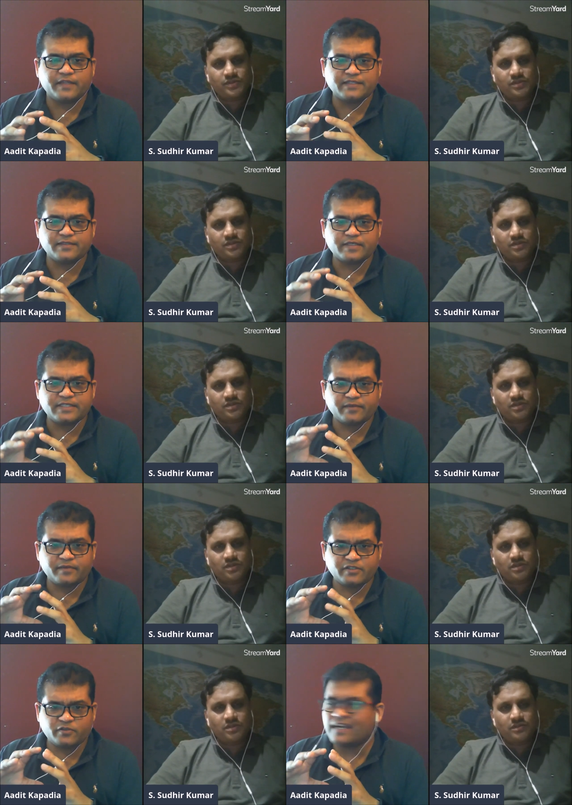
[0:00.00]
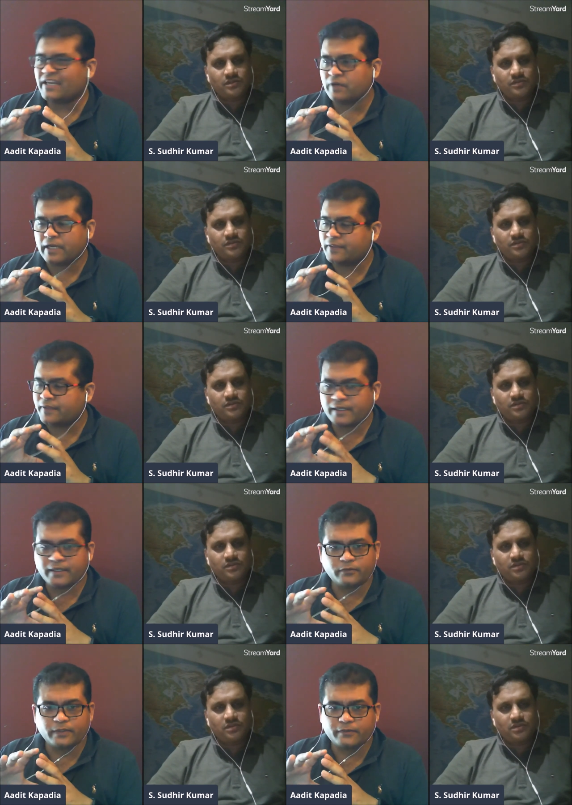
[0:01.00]
Speaker 1: Vidhan Sabha segments, 21 I think
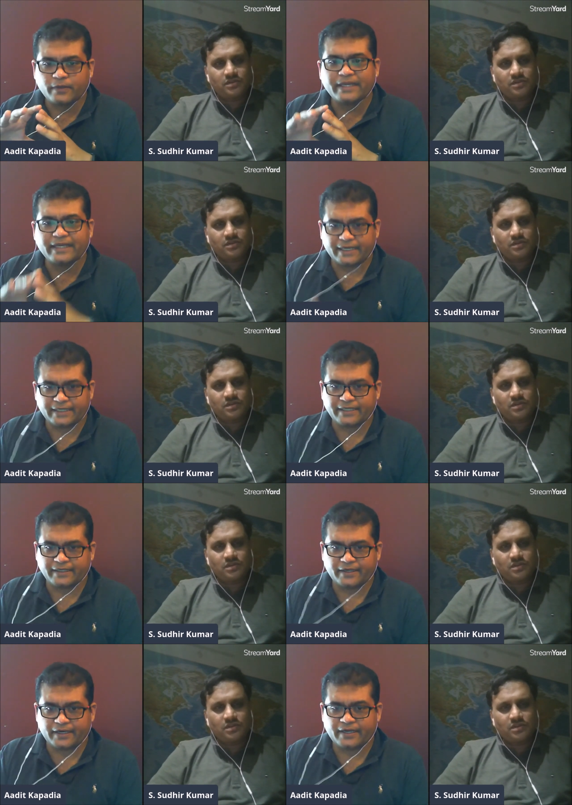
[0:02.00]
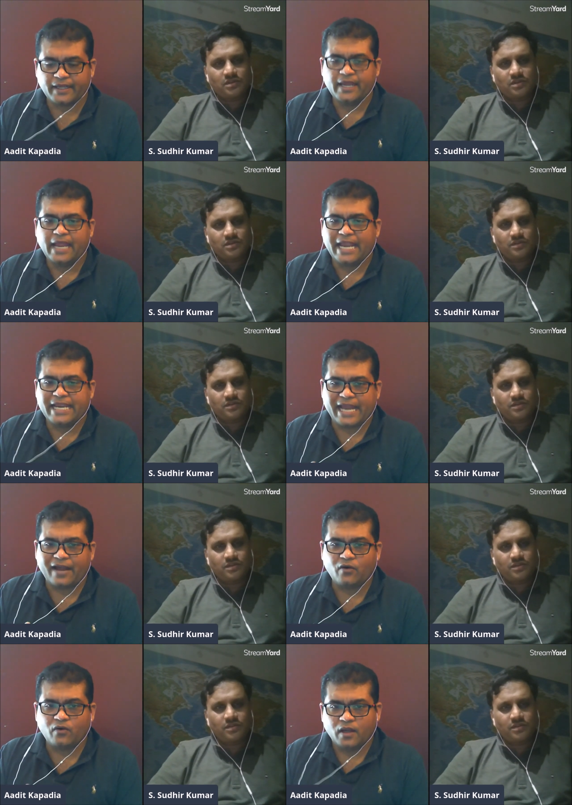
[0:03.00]
in 2019, right? And
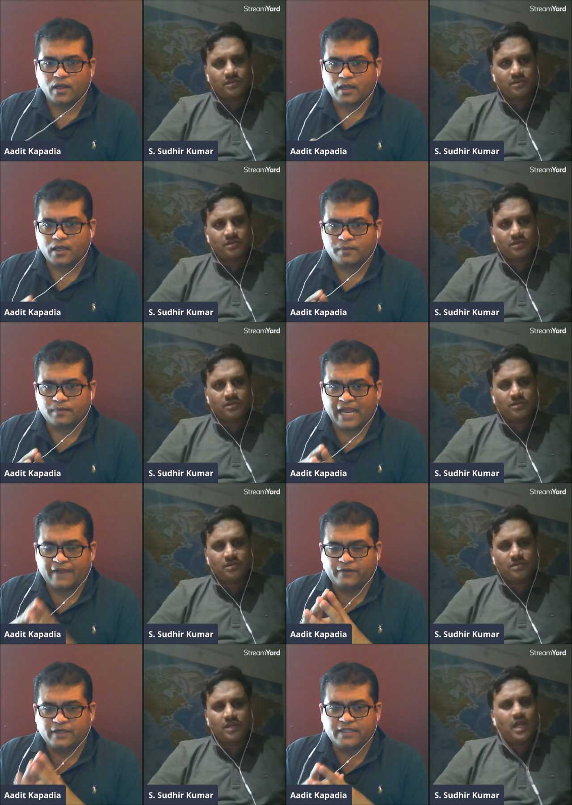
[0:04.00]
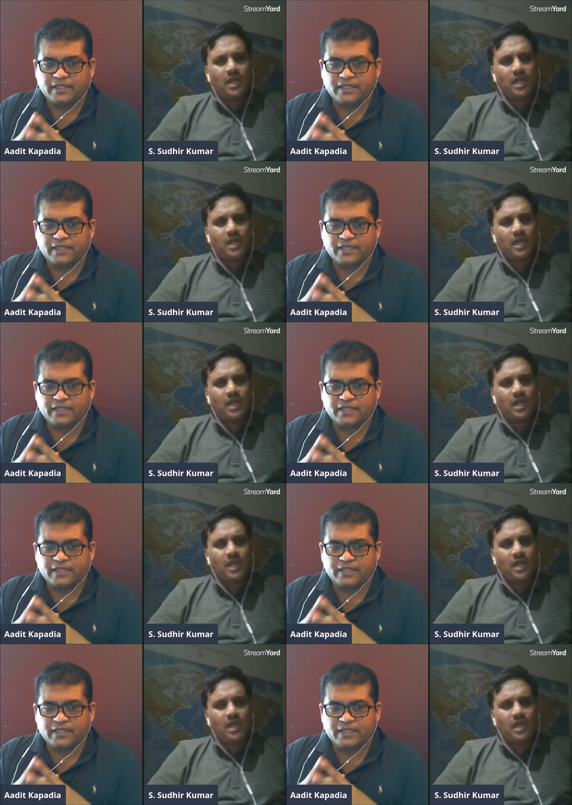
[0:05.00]
now after